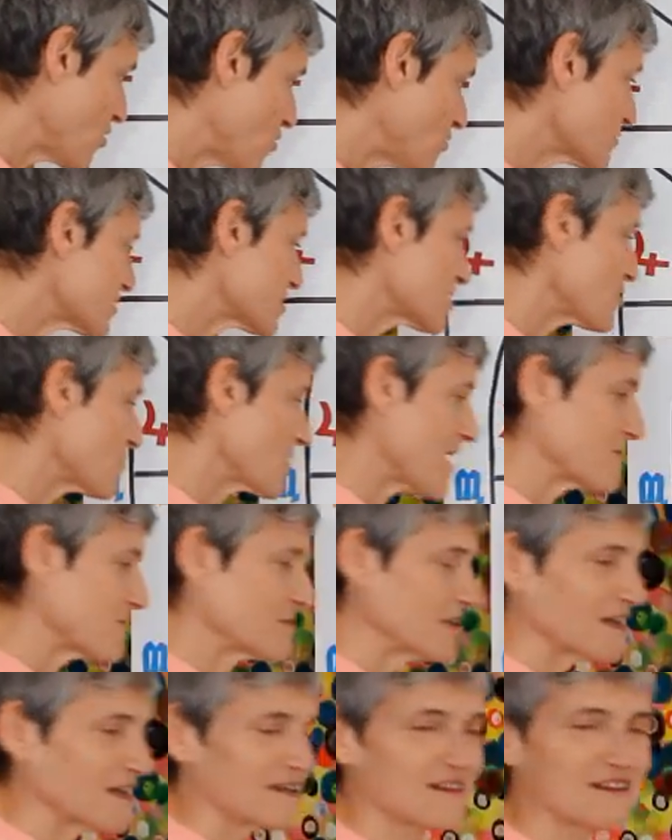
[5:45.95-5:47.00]
also
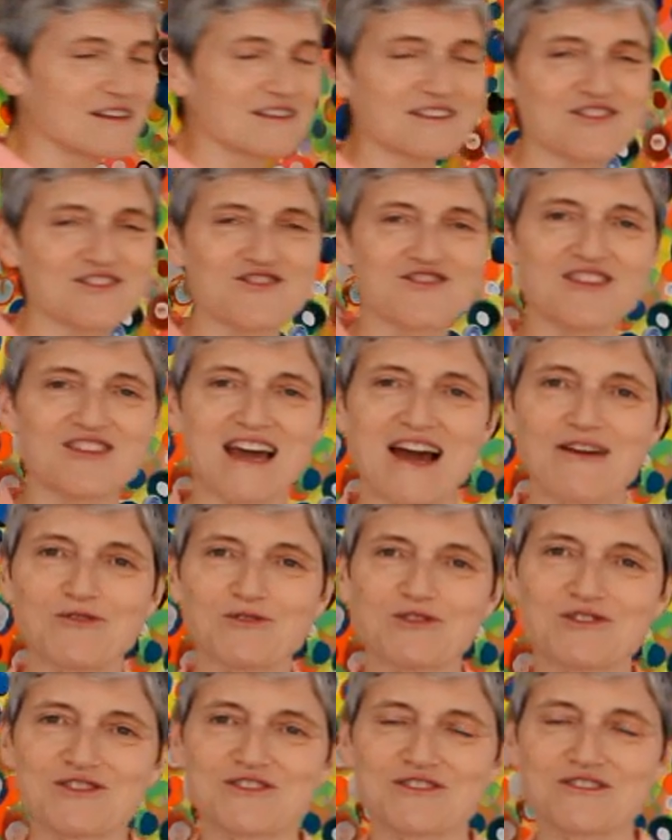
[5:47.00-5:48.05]
happening in this third
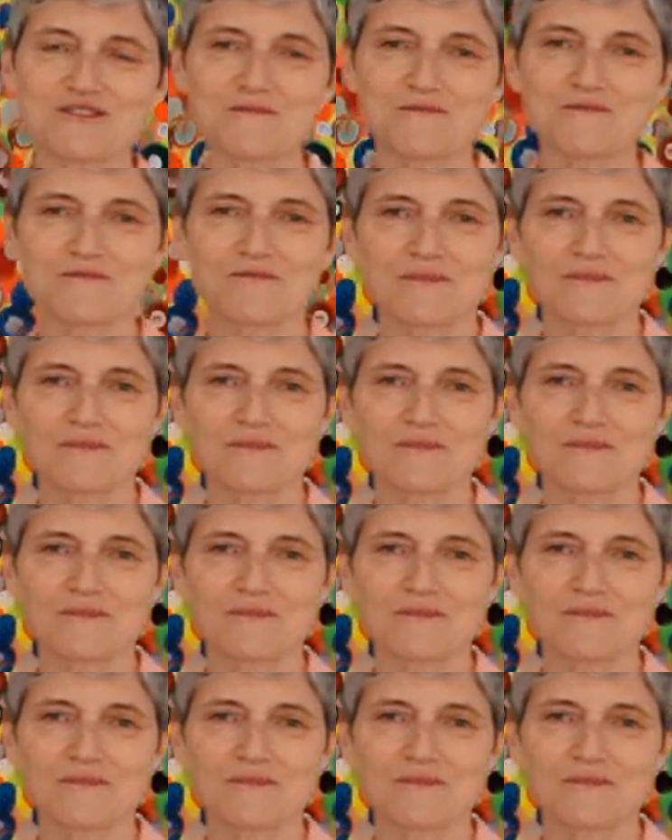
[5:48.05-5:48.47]
house.